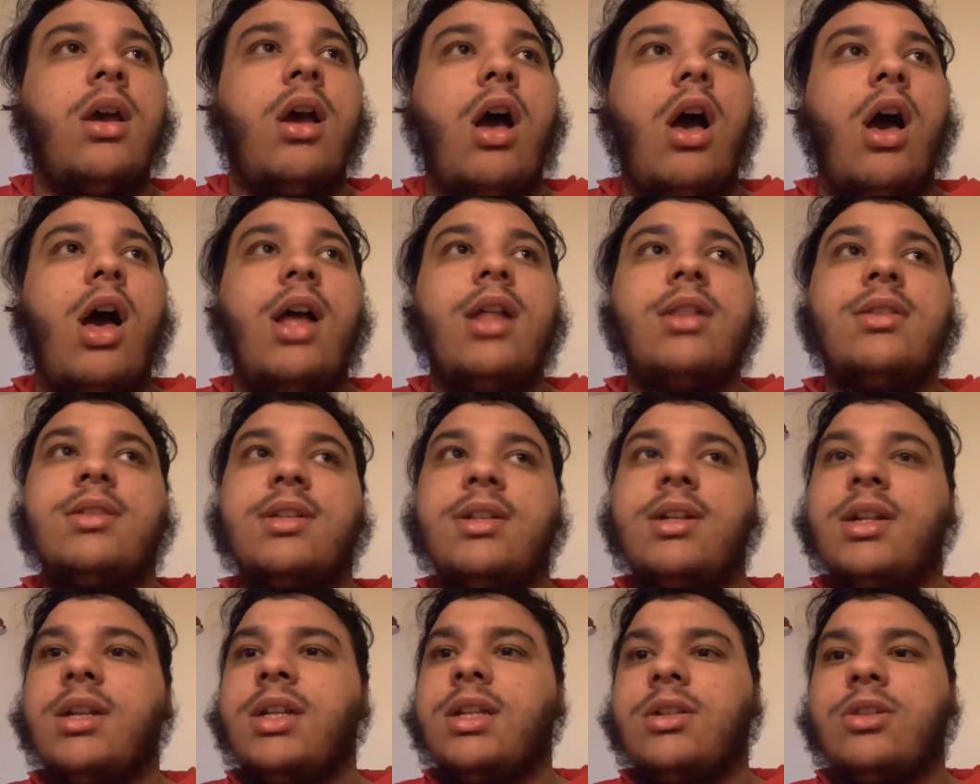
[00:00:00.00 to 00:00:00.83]
I
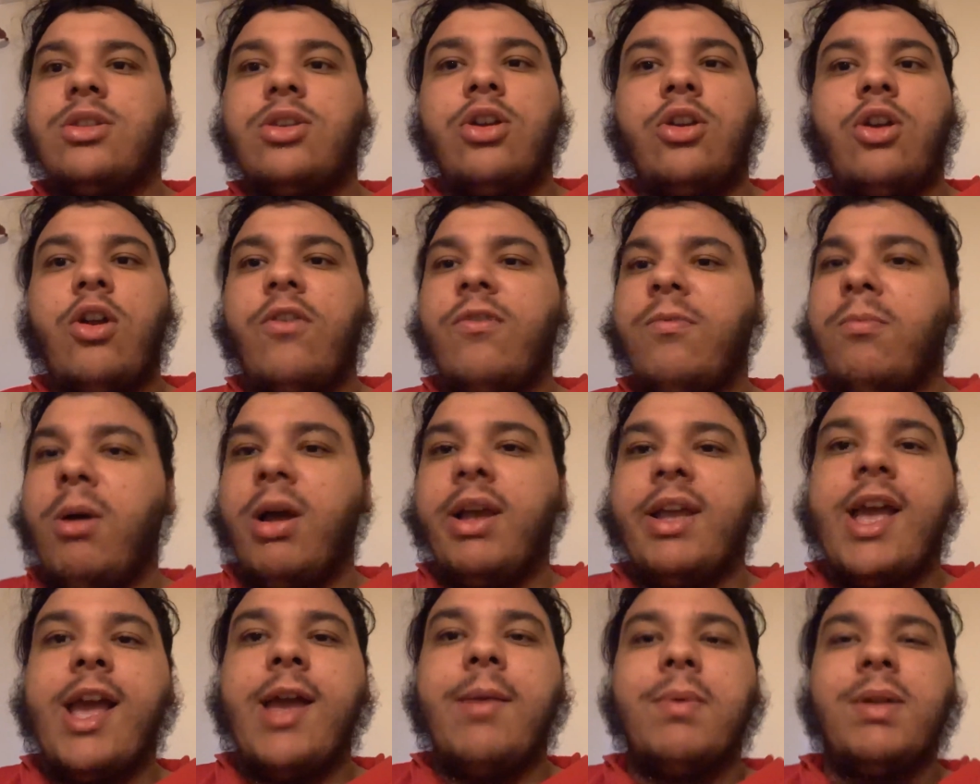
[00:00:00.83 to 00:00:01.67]
didn't turn off my
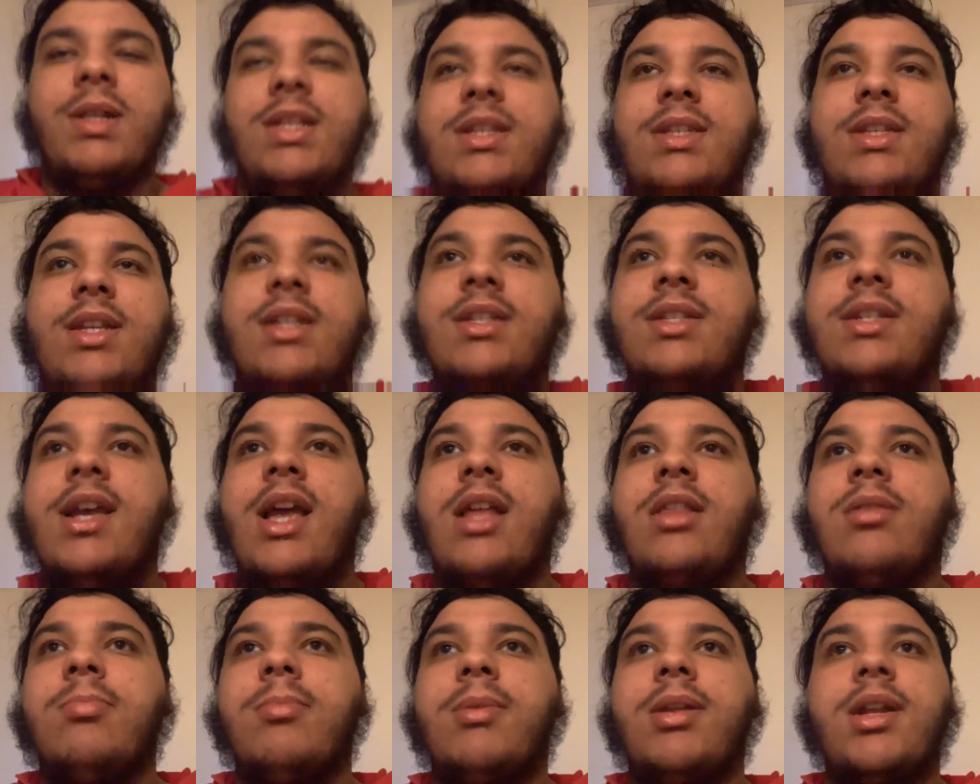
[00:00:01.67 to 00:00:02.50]
game at the
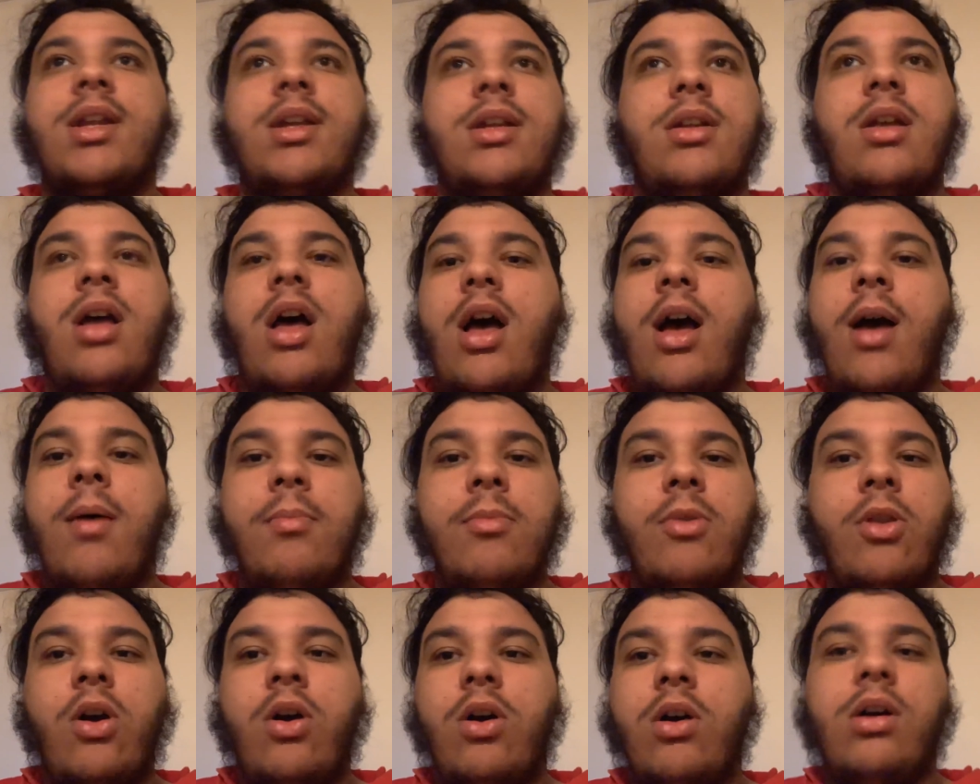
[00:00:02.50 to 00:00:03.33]
68th minute.
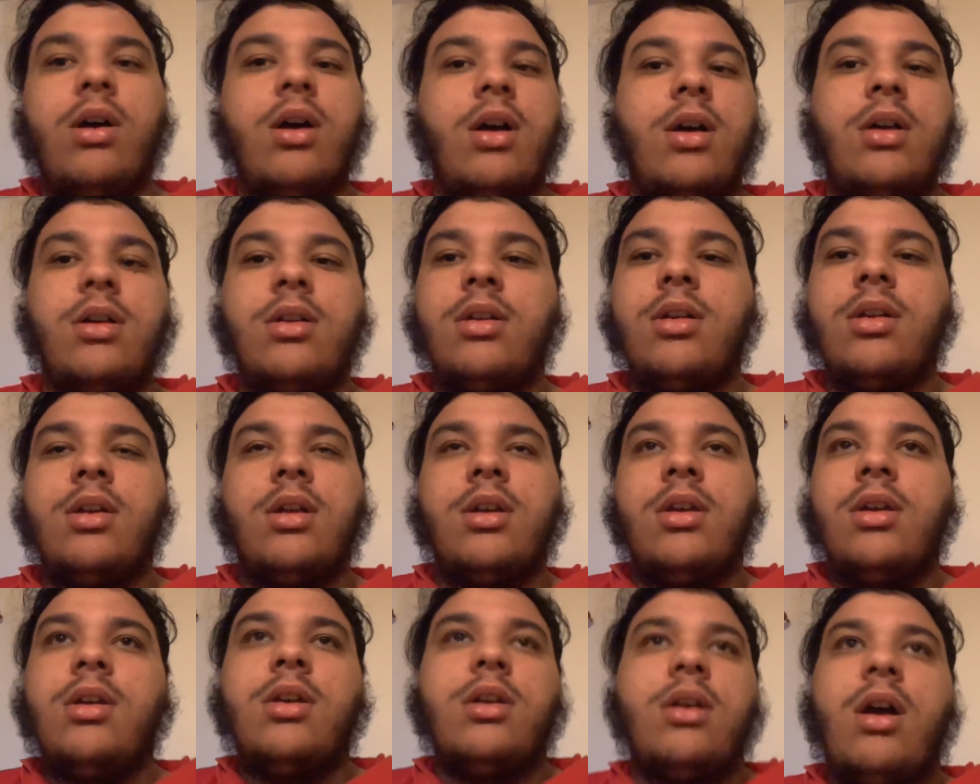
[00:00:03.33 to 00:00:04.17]
I'm not
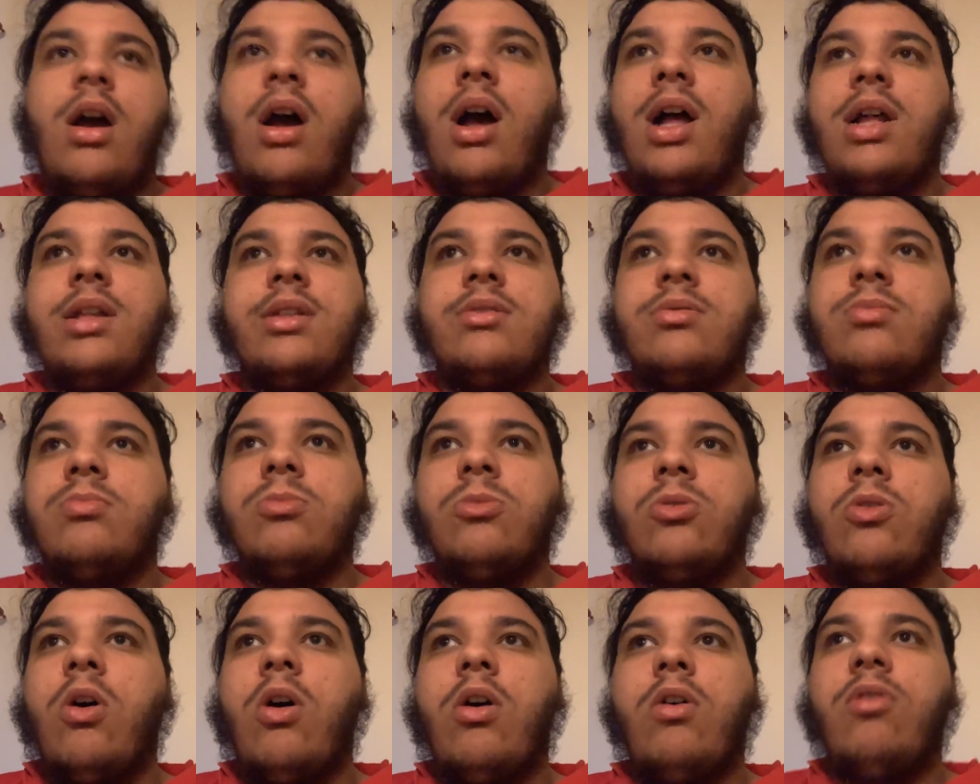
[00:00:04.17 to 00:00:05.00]

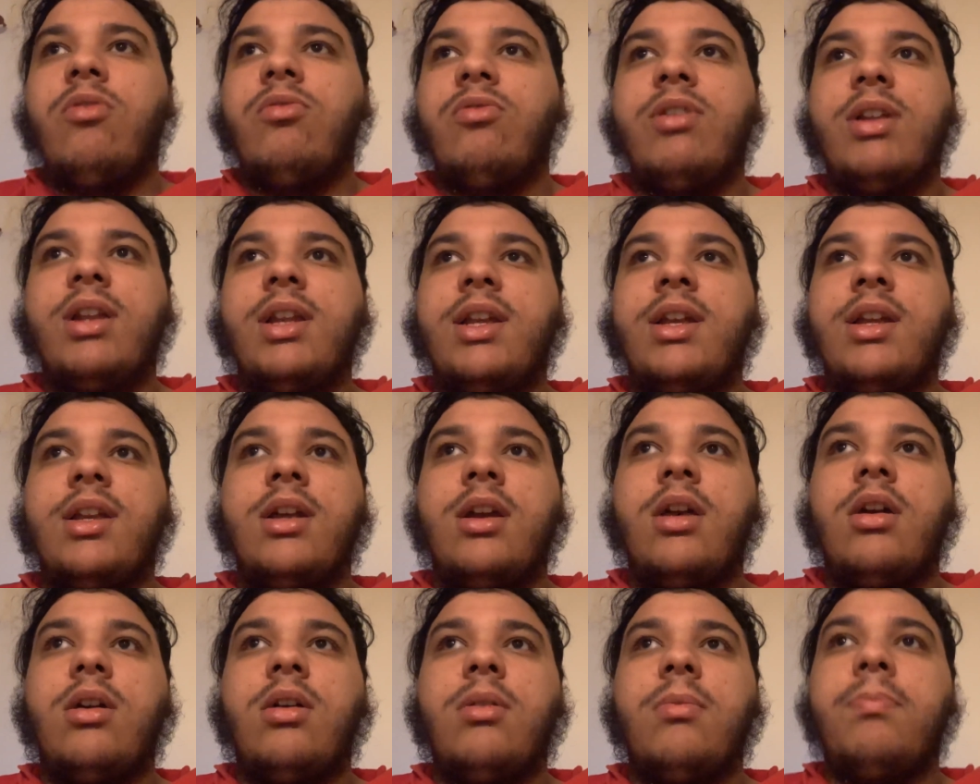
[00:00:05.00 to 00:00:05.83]

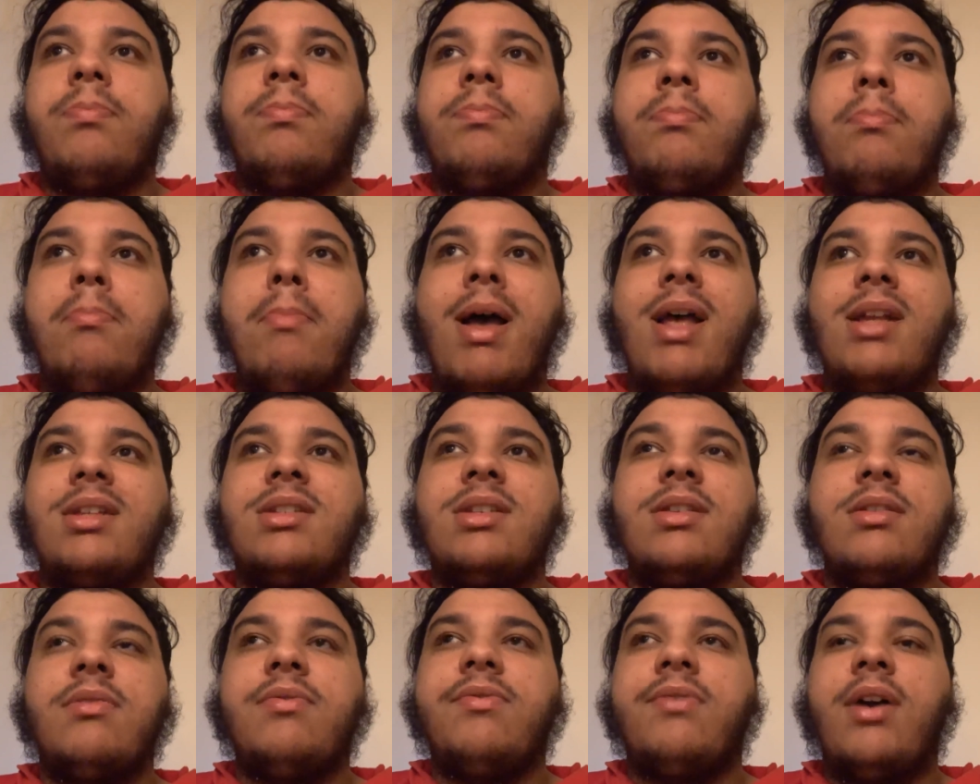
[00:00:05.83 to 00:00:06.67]
really a
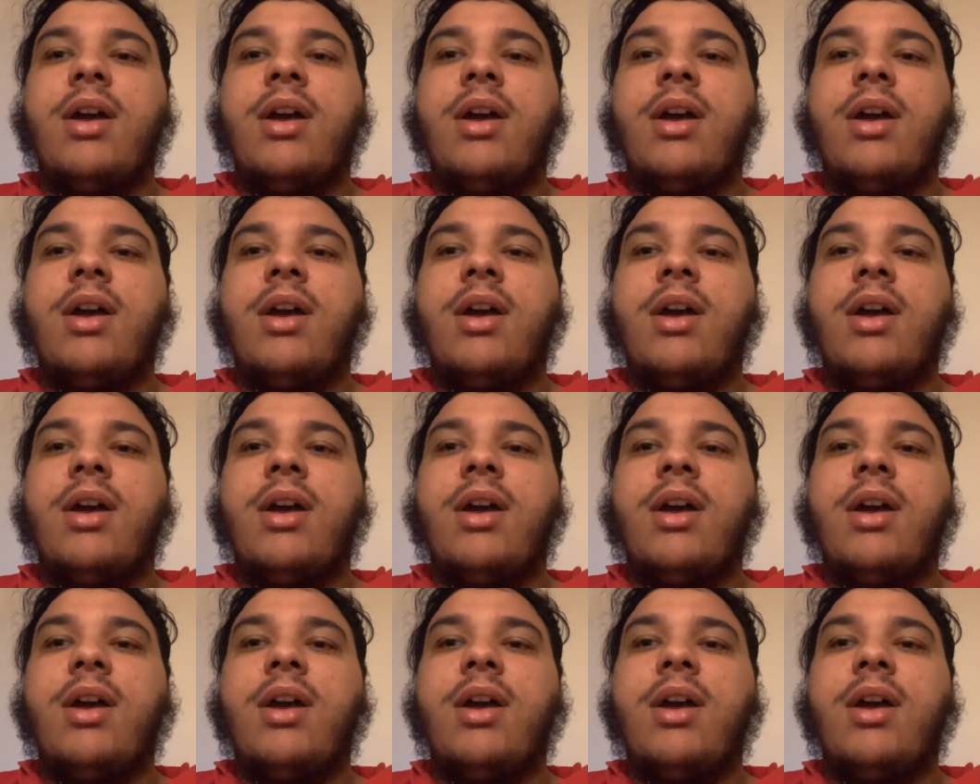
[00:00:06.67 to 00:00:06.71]
massive